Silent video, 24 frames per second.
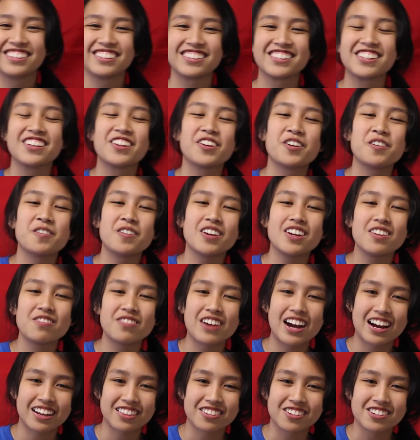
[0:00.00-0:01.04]
So there are many
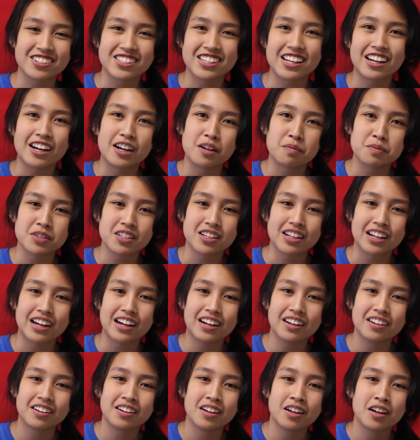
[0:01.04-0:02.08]
factors that led up to
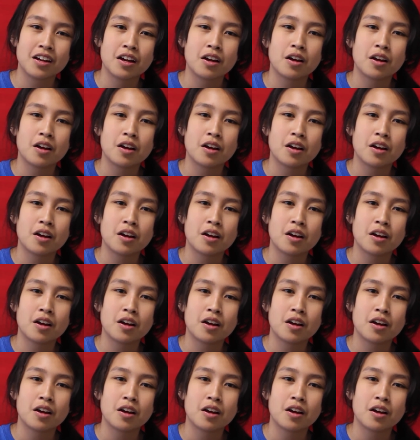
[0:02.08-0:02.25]
that.